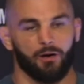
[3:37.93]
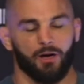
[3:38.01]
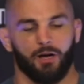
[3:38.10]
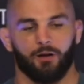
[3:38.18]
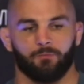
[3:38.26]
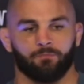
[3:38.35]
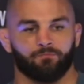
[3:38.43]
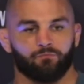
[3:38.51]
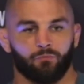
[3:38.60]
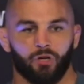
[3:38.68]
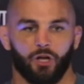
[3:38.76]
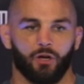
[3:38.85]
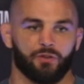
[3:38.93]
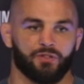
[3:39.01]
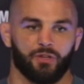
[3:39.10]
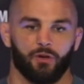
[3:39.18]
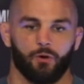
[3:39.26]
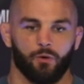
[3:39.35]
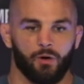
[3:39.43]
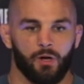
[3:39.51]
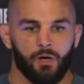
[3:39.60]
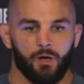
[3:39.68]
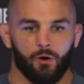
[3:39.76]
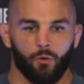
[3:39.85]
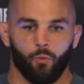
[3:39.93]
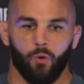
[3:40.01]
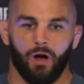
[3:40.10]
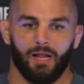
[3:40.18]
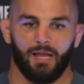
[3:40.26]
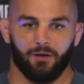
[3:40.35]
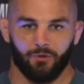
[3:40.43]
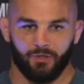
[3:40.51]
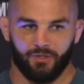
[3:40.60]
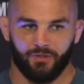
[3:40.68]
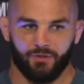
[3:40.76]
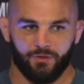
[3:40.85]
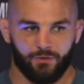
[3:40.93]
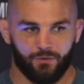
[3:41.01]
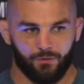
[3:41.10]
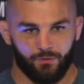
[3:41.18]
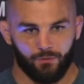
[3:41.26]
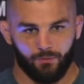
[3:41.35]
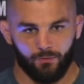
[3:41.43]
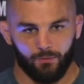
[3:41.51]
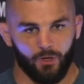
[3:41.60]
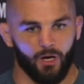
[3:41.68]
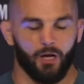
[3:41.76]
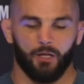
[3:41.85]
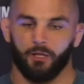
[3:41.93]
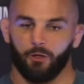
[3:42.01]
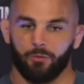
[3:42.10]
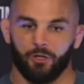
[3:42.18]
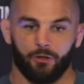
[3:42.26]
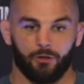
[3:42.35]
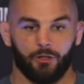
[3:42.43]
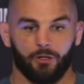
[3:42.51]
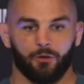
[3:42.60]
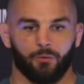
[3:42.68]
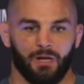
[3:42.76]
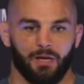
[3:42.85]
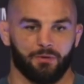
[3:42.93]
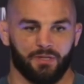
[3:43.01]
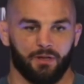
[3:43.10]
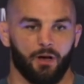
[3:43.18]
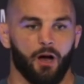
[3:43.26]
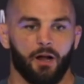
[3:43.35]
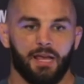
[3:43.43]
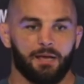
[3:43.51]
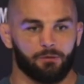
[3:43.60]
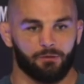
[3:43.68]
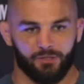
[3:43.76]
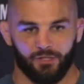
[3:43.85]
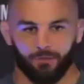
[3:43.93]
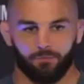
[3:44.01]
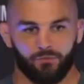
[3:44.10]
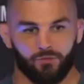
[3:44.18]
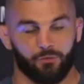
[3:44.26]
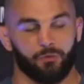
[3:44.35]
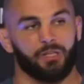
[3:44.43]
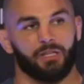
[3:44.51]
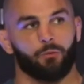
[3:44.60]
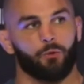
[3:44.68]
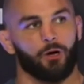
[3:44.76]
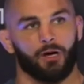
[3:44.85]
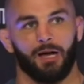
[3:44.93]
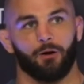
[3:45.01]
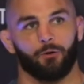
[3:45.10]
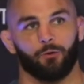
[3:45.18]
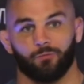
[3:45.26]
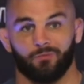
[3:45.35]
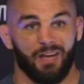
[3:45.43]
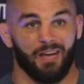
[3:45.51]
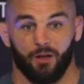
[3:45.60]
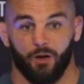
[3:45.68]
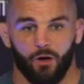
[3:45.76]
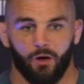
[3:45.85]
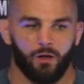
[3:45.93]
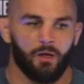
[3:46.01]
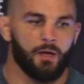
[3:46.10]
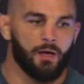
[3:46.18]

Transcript: But also, while I was a little bit earlier when I was unable to really work out at all,